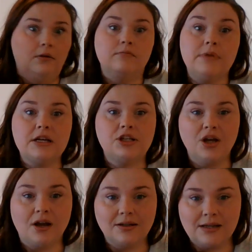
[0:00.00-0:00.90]
big
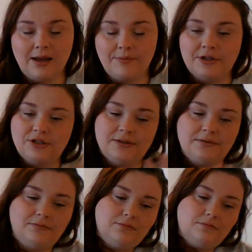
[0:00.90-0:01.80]
chunk of time could just
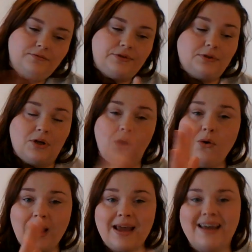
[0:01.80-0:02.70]
go
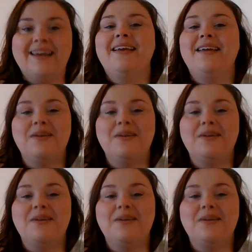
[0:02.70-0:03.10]
away.